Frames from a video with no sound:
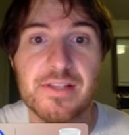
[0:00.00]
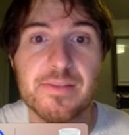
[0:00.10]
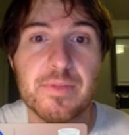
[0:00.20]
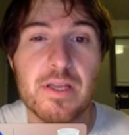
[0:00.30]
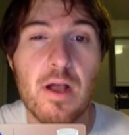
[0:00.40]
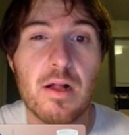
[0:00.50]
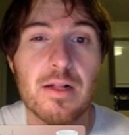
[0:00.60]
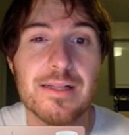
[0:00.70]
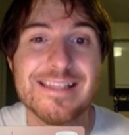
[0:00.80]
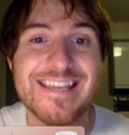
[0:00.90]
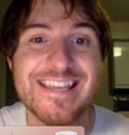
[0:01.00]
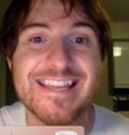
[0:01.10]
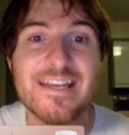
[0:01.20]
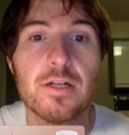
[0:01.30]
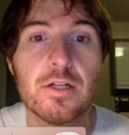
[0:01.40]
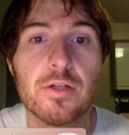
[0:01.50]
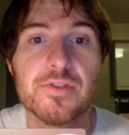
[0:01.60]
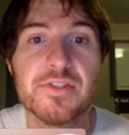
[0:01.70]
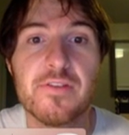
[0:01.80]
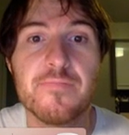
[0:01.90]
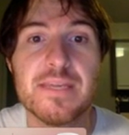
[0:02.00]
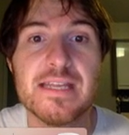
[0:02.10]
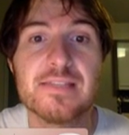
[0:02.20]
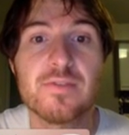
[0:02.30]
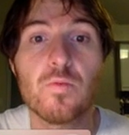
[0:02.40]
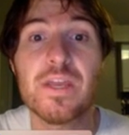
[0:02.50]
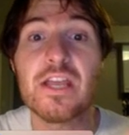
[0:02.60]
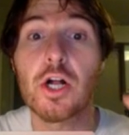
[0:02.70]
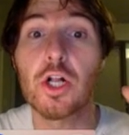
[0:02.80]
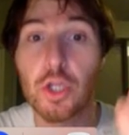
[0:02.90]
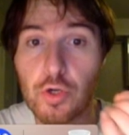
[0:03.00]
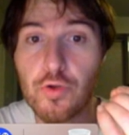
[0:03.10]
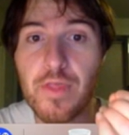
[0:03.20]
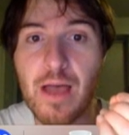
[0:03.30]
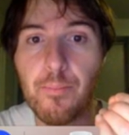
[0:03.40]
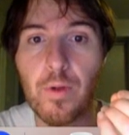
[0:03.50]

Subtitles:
Something called inclusive means we include that